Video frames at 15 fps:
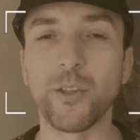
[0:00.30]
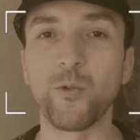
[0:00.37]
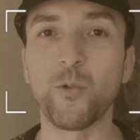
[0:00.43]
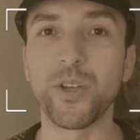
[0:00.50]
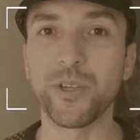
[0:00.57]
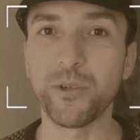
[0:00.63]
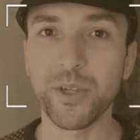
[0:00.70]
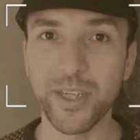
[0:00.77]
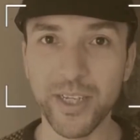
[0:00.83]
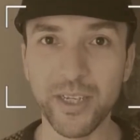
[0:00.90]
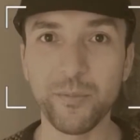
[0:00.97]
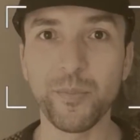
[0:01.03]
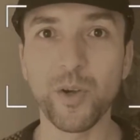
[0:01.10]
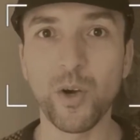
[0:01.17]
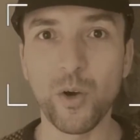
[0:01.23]
when you
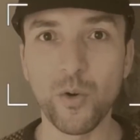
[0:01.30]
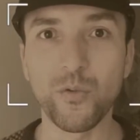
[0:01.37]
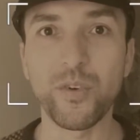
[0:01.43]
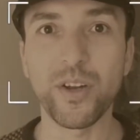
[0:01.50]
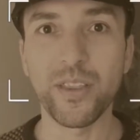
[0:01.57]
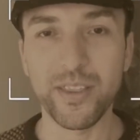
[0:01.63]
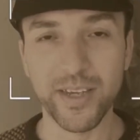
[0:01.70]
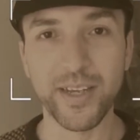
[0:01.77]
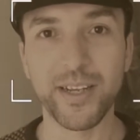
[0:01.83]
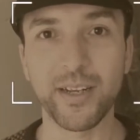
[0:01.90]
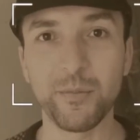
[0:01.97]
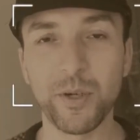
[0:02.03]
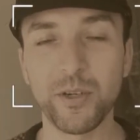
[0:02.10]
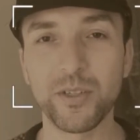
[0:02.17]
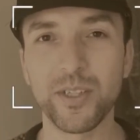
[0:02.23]
keep overthinking
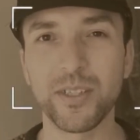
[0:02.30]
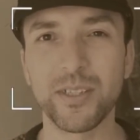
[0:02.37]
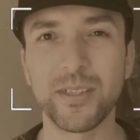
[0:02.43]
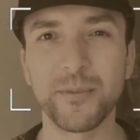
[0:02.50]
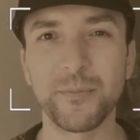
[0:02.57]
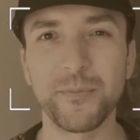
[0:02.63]
about it,